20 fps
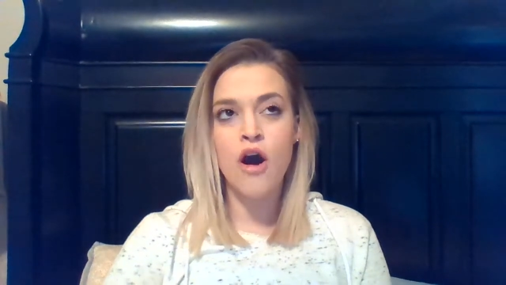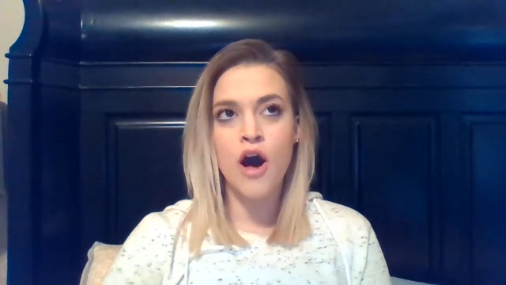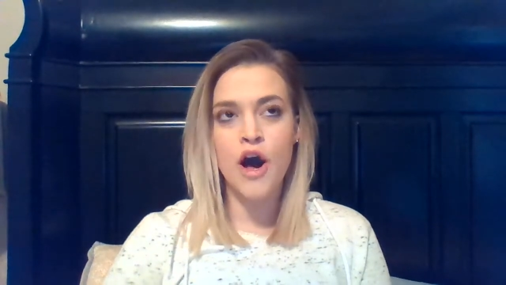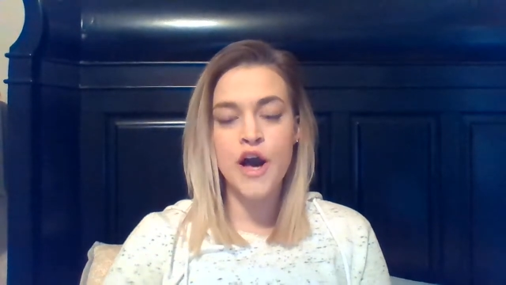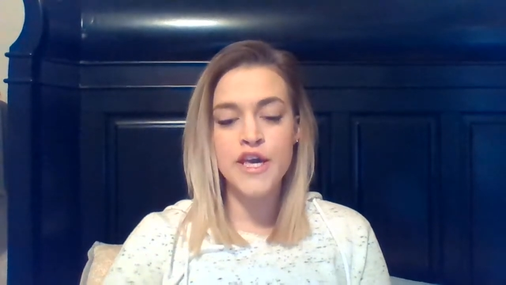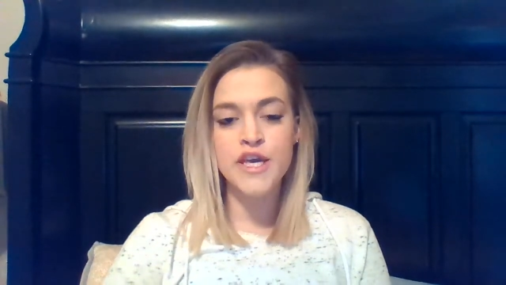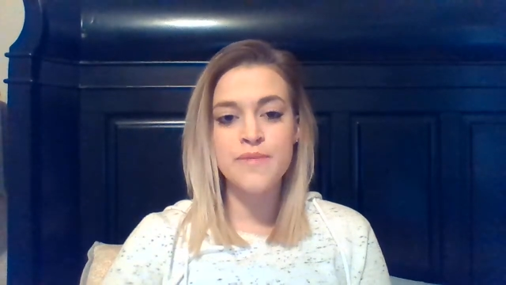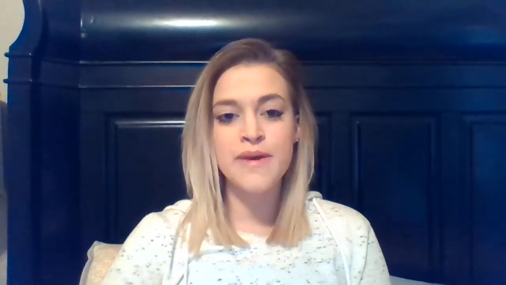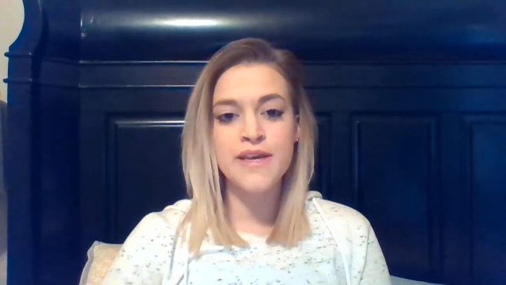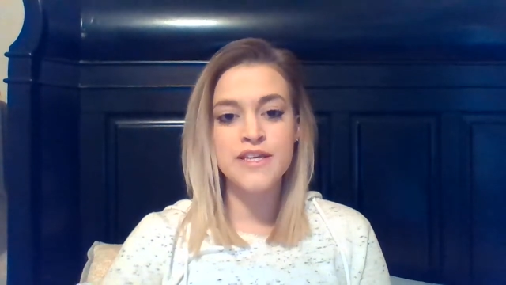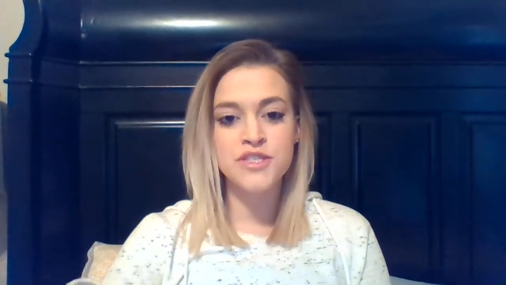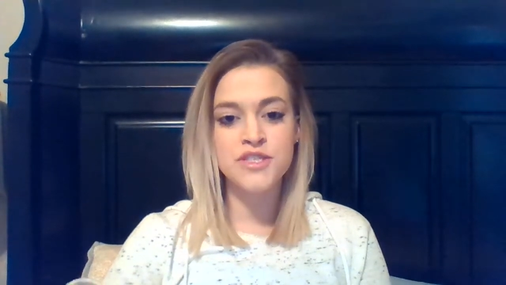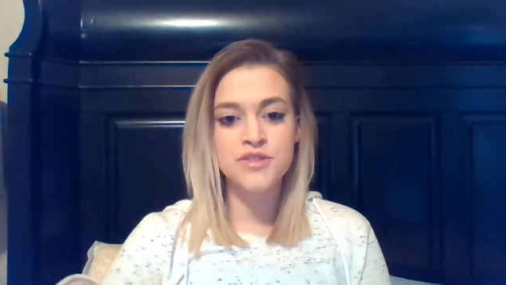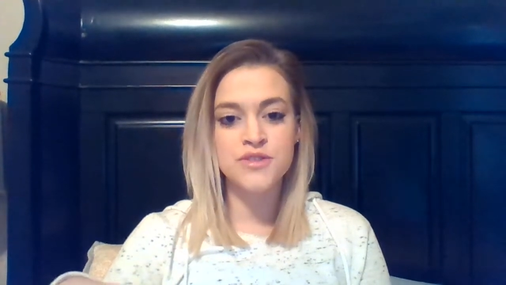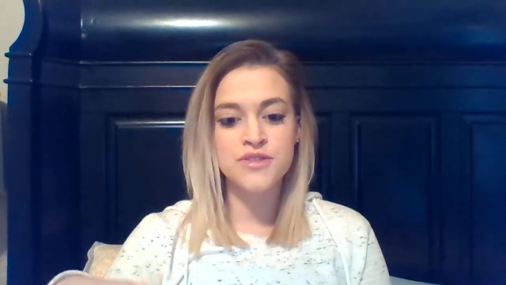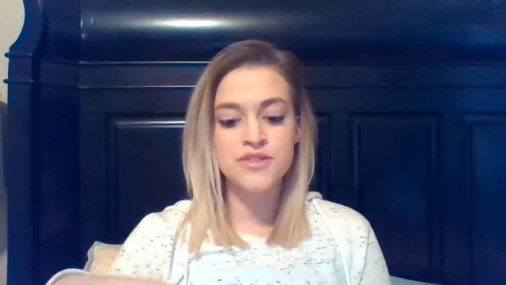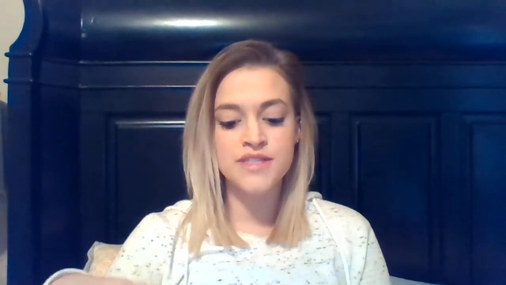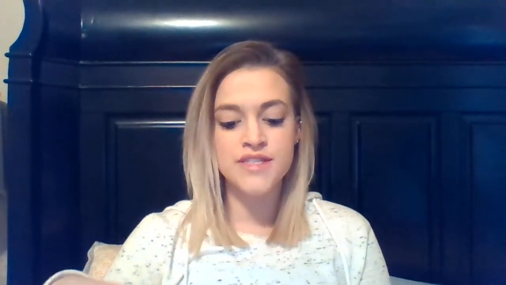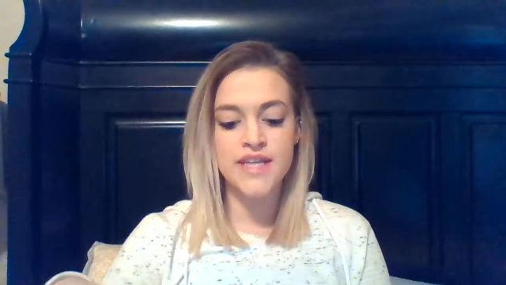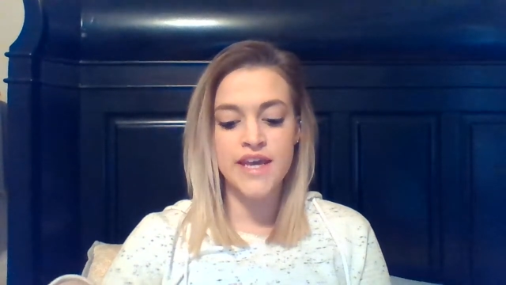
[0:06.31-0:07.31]

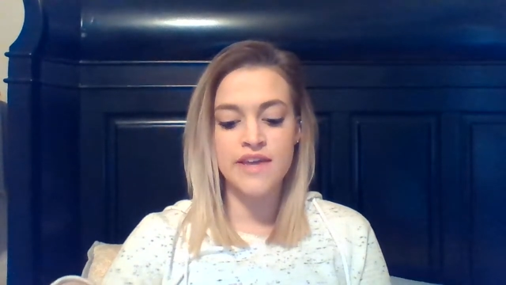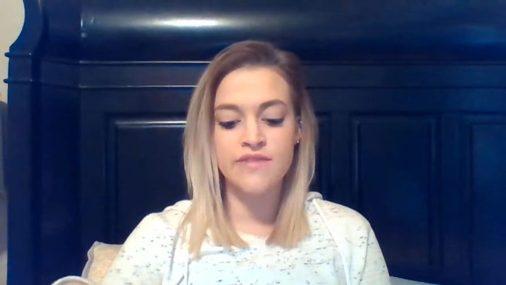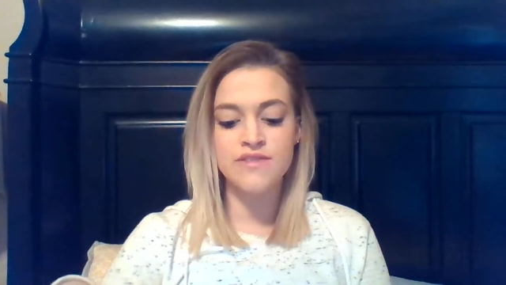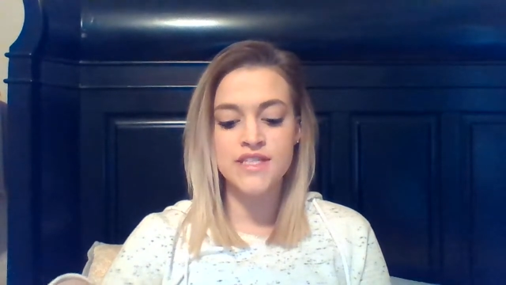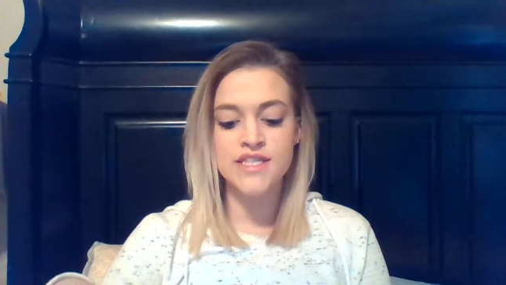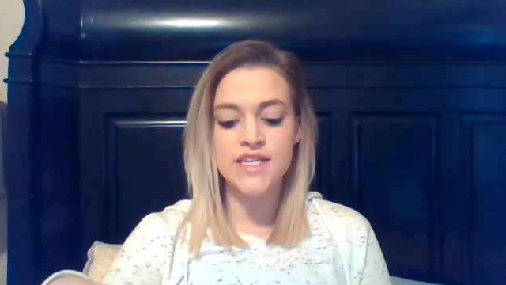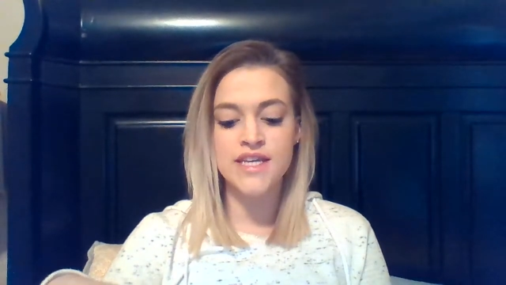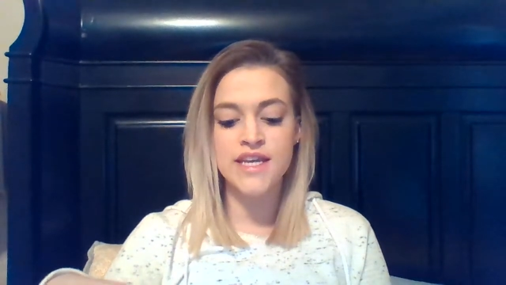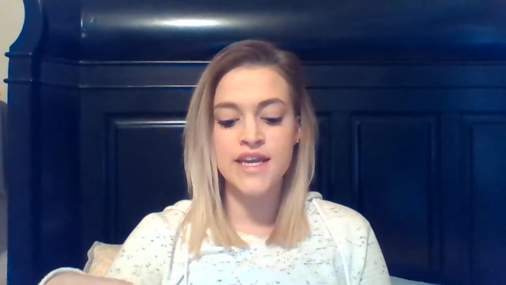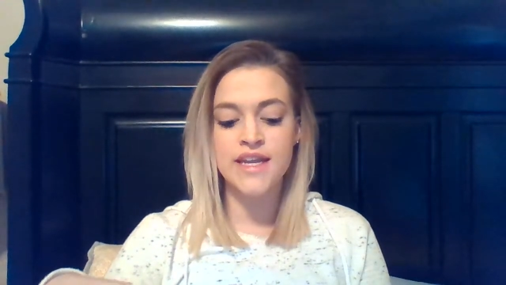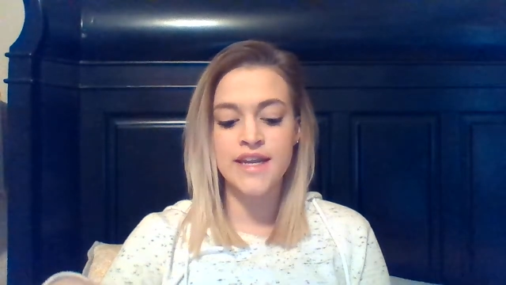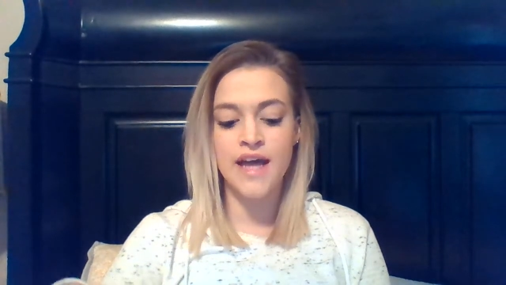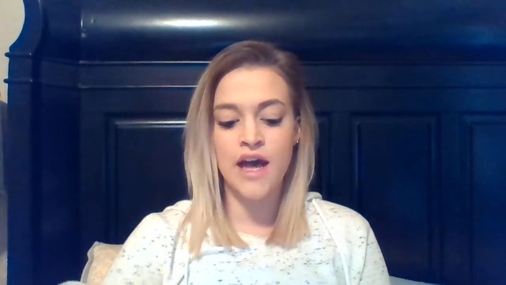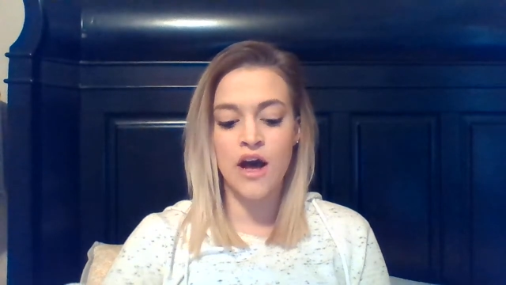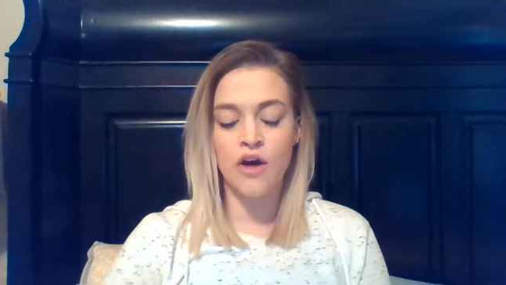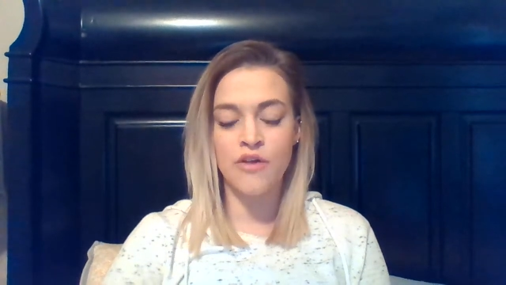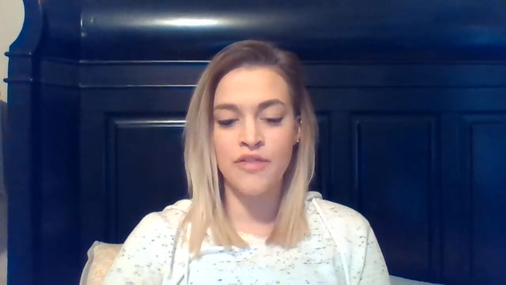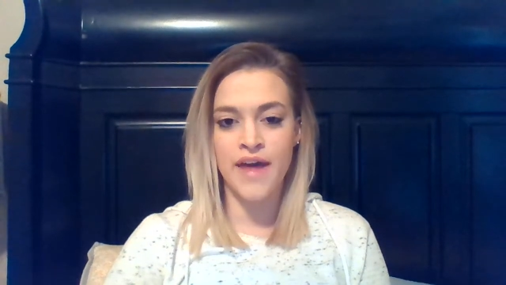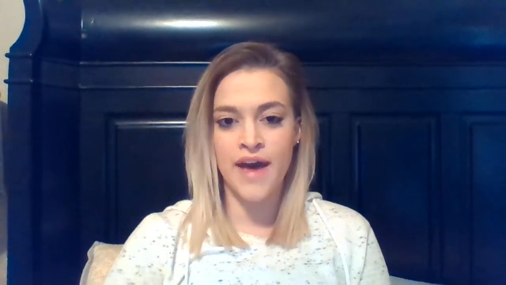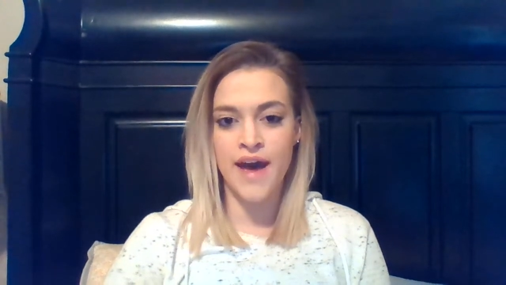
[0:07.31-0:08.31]
Occupational Safety and
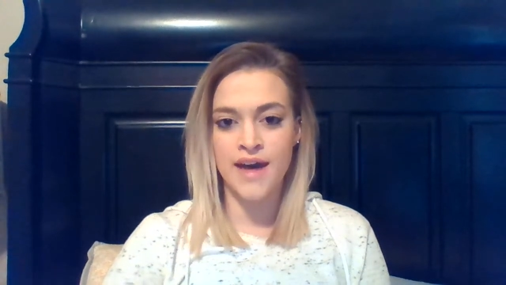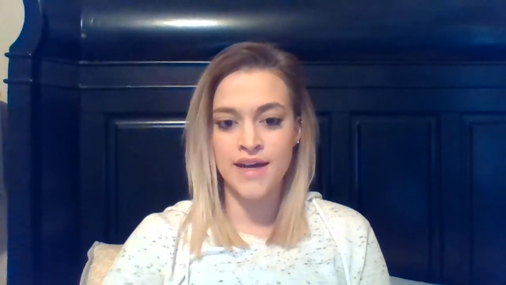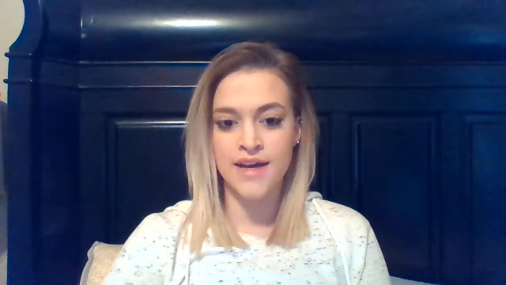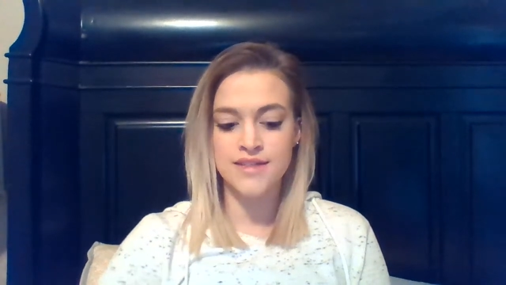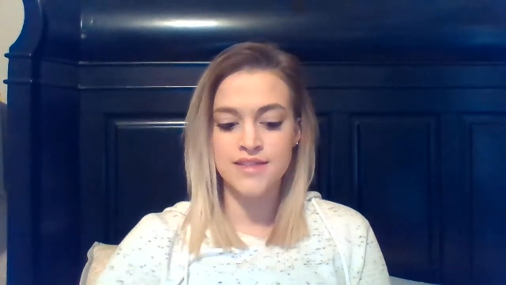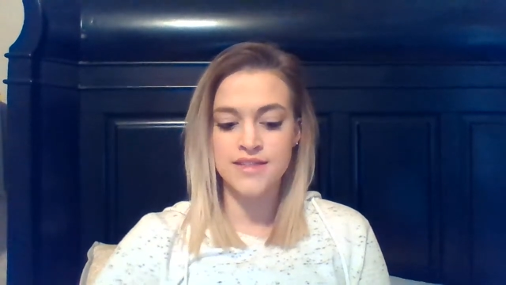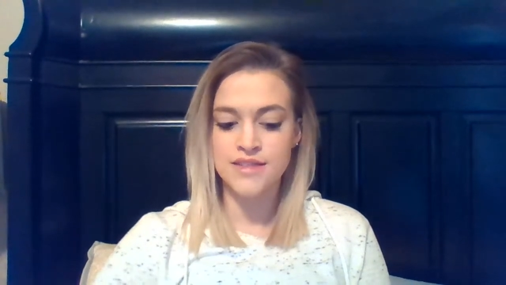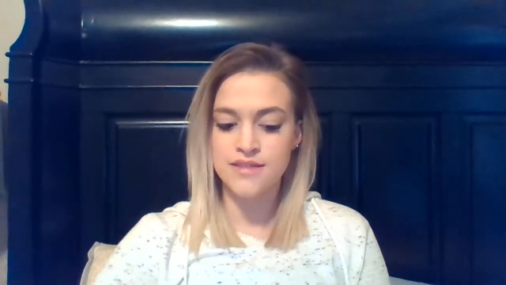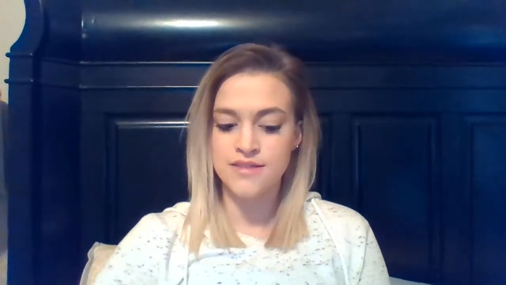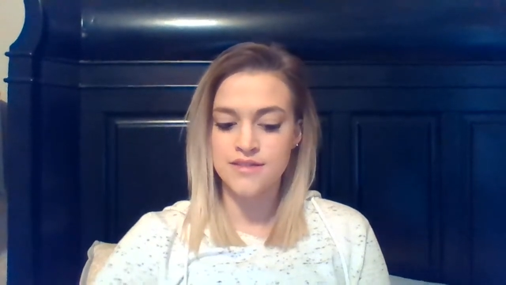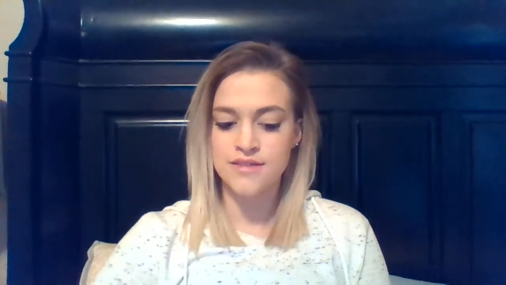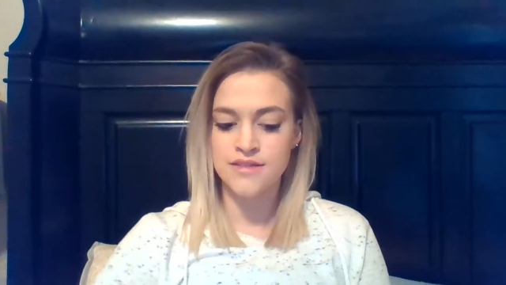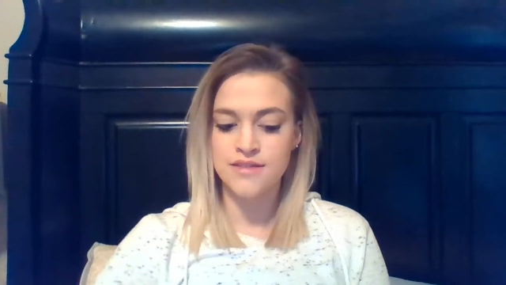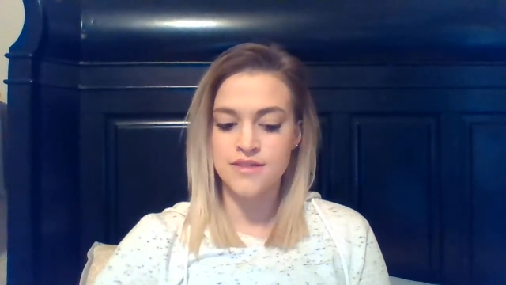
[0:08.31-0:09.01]
Health Act.